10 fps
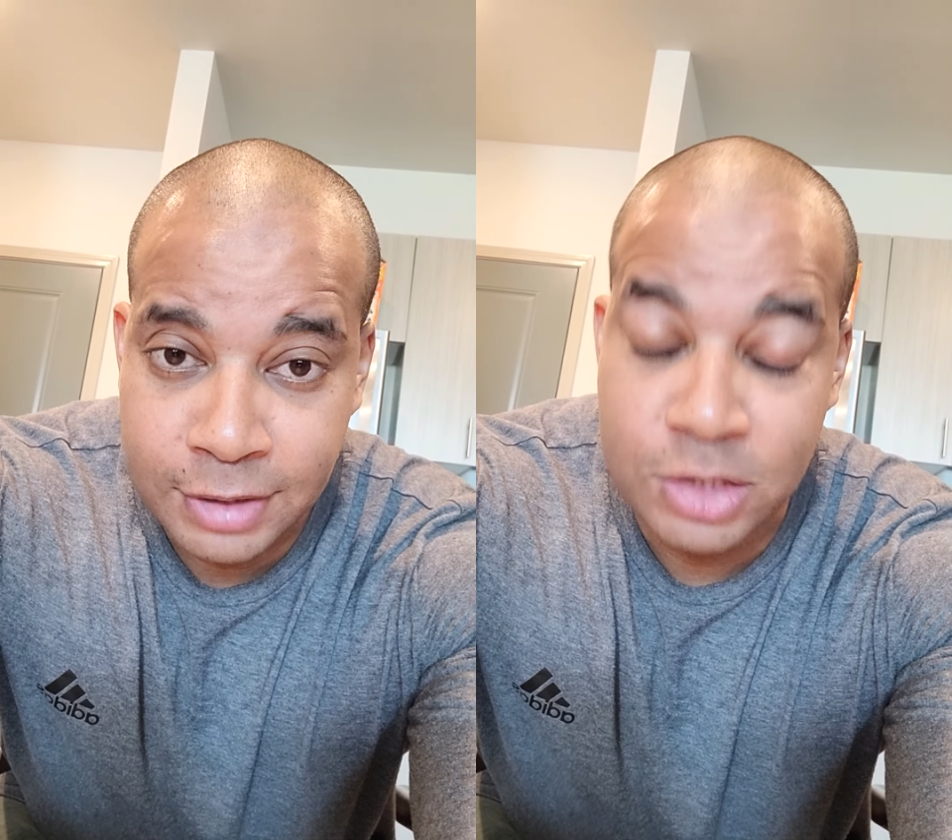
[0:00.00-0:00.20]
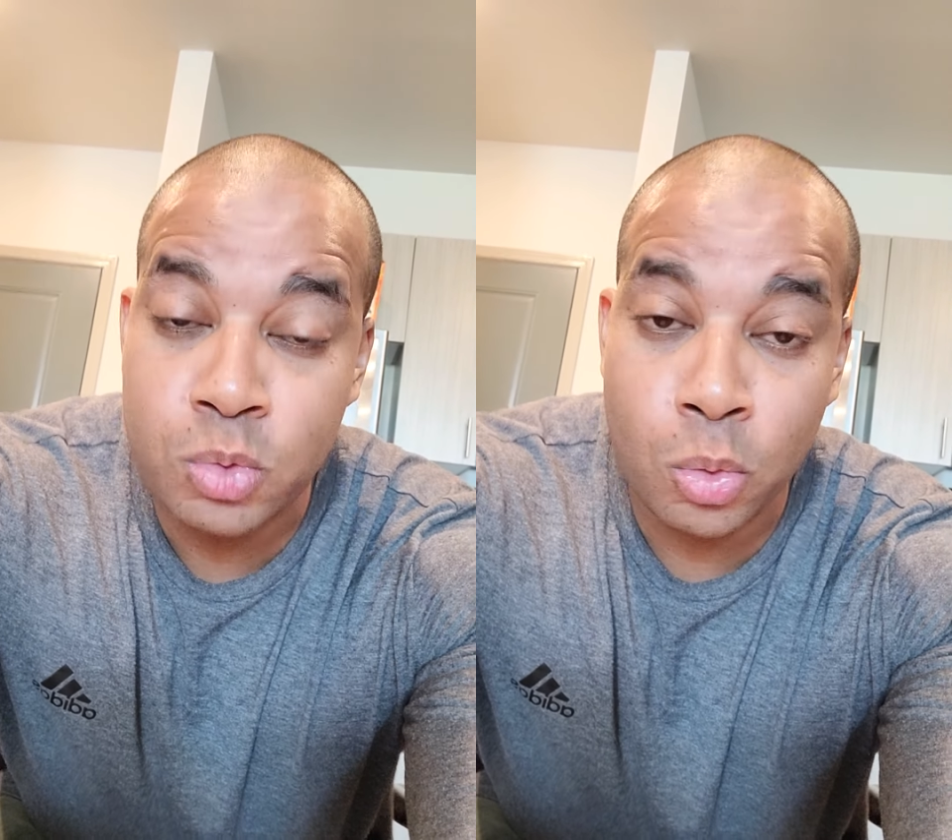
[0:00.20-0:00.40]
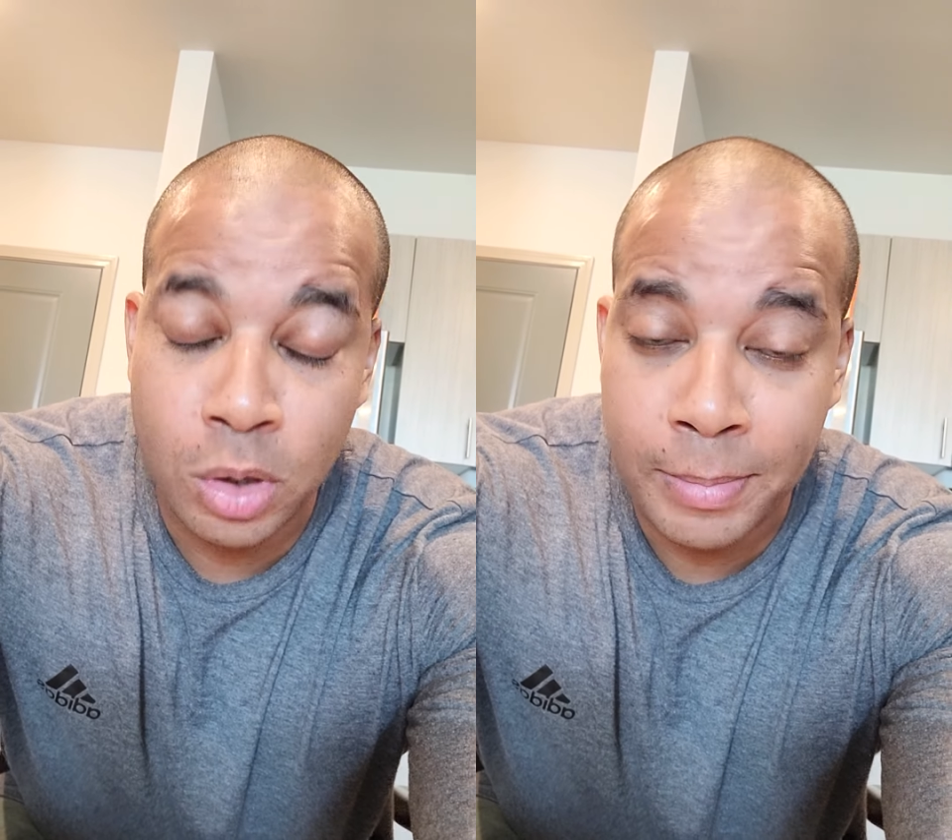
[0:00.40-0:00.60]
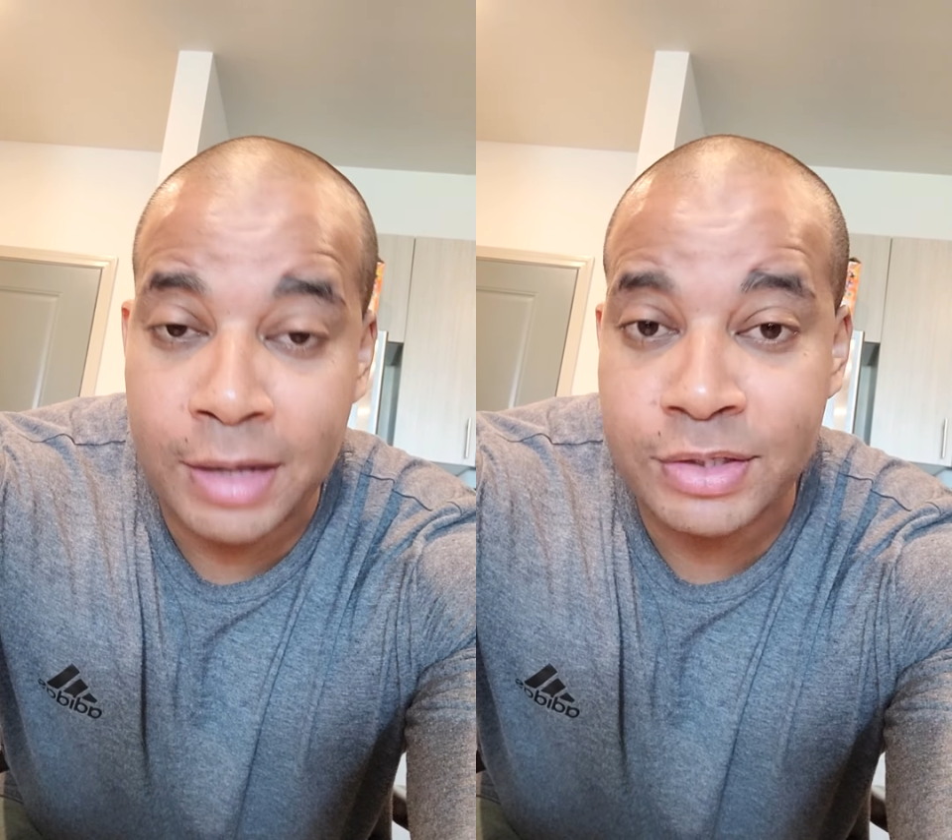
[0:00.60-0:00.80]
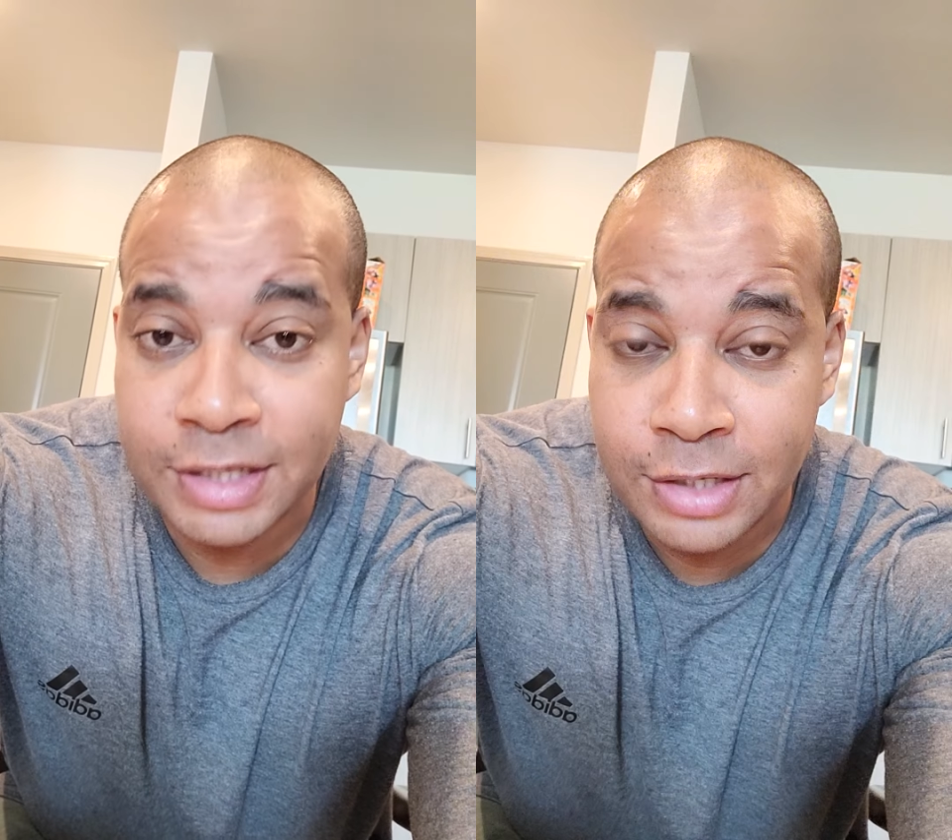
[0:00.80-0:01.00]
that's what we're
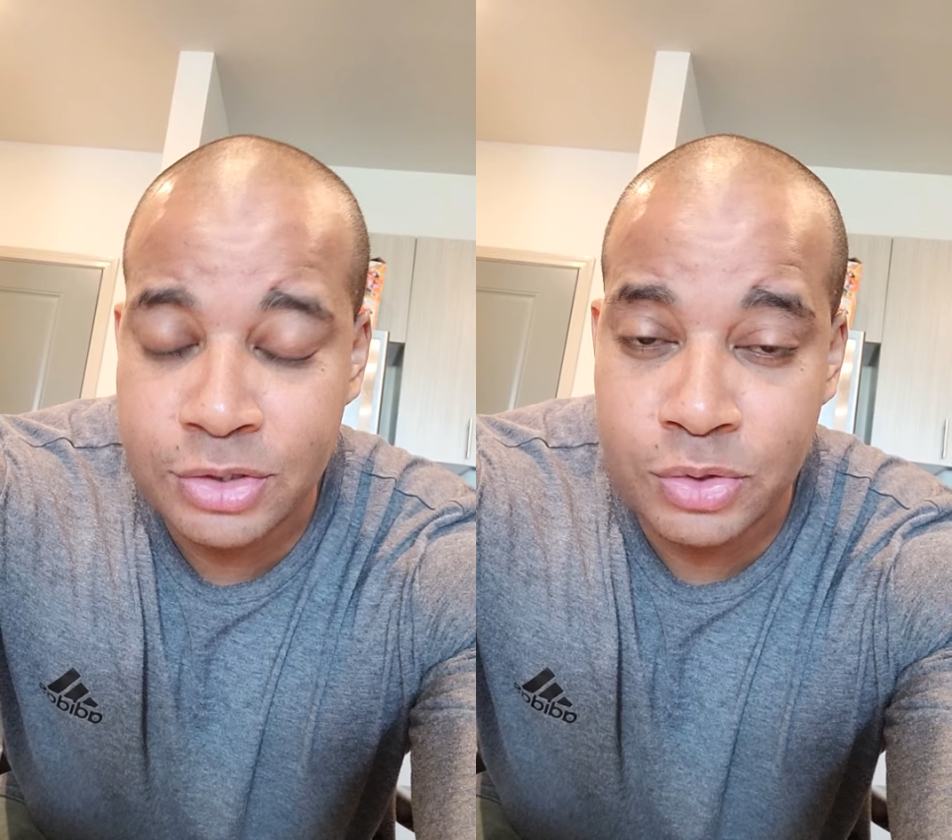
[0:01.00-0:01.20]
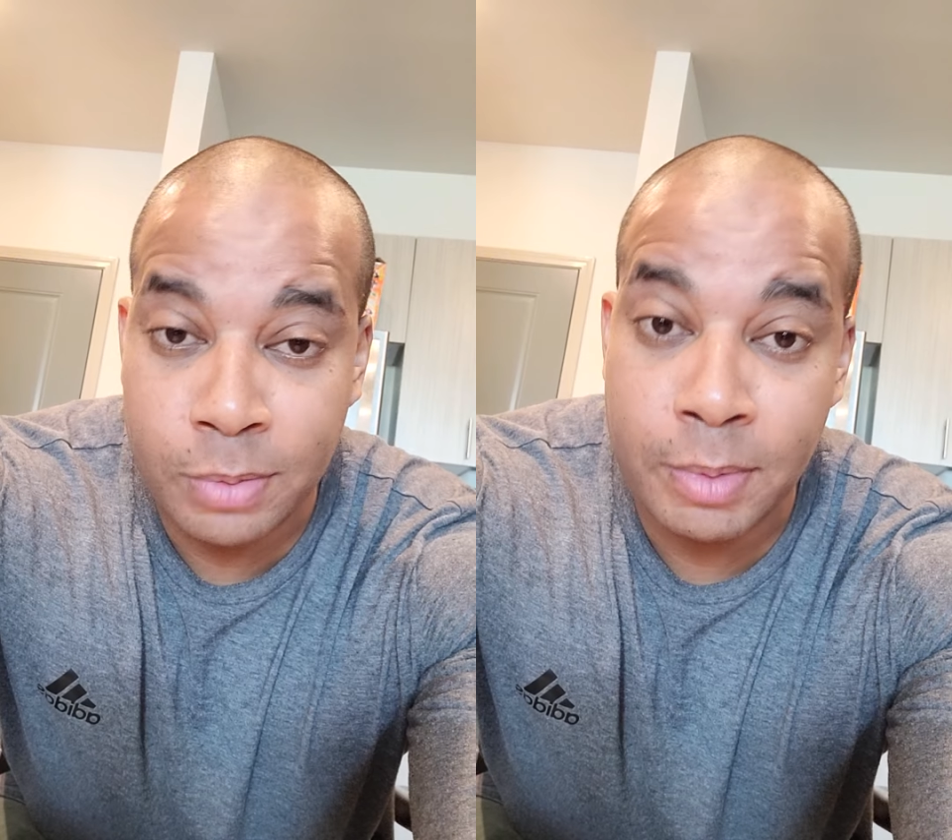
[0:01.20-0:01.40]
about to get to.